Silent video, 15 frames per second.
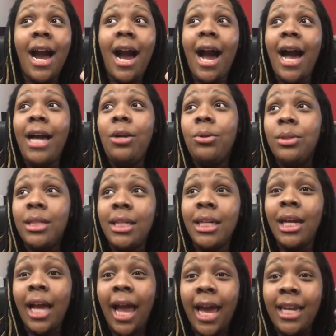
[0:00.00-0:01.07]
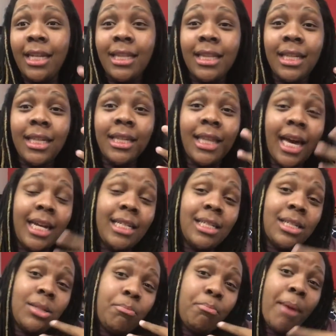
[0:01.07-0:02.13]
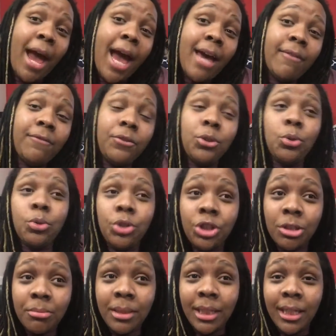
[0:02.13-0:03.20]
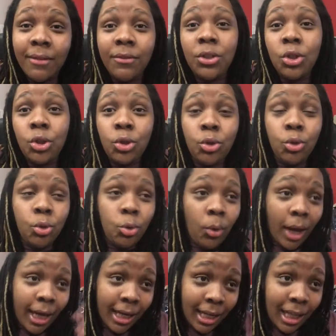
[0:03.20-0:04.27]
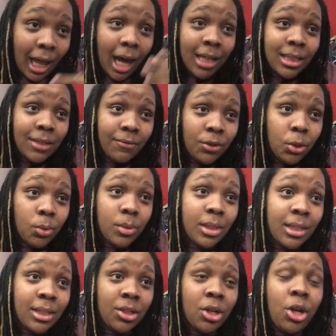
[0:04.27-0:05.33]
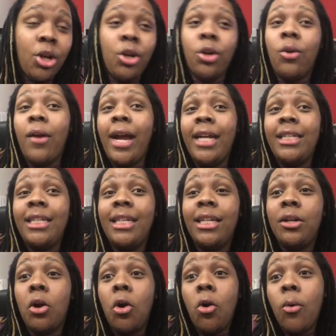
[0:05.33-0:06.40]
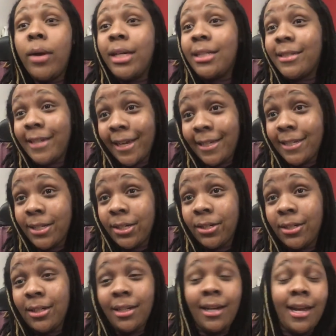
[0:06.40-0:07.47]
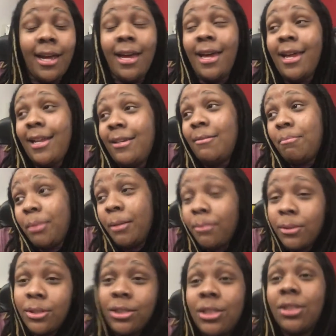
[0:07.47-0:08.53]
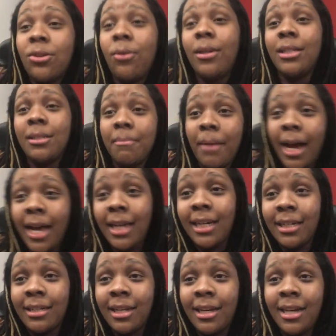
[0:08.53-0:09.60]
I don't think anything that is bad for you should be given to you in lots of doses. Granted, it always tastes good and people are just going to buy it, and